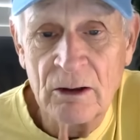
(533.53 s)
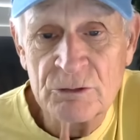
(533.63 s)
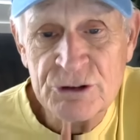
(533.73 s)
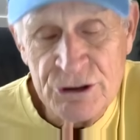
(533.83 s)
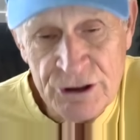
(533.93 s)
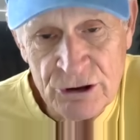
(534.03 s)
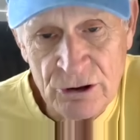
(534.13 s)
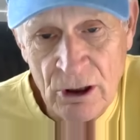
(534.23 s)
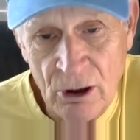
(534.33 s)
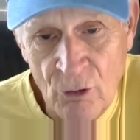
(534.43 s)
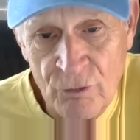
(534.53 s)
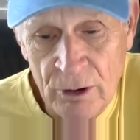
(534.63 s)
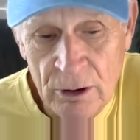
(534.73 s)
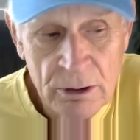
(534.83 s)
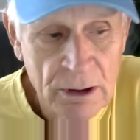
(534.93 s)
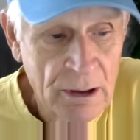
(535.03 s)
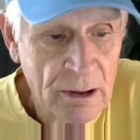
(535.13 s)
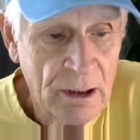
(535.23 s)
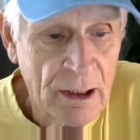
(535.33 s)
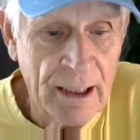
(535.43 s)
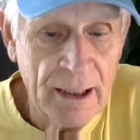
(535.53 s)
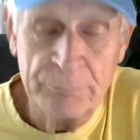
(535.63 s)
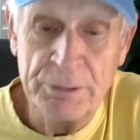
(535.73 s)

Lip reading: since he took over, and